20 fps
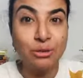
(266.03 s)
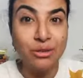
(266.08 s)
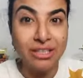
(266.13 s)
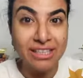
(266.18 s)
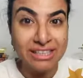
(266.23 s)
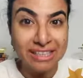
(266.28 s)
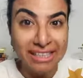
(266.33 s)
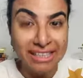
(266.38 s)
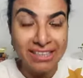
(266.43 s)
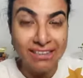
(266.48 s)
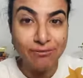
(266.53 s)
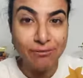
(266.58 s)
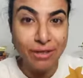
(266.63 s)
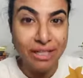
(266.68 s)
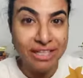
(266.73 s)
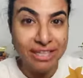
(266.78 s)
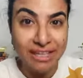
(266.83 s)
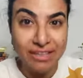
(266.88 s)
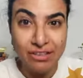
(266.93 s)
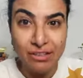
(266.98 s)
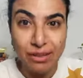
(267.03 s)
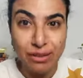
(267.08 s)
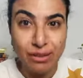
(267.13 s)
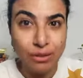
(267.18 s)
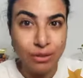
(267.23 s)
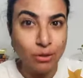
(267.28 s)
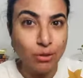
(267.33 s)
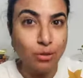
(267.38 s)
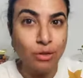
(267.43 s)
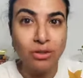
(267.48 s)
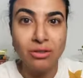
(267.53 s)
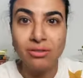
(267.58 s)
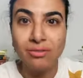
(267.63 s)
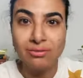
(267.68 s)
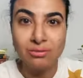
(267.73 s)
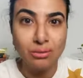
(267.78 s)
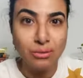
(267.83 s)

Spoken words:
retain financial control,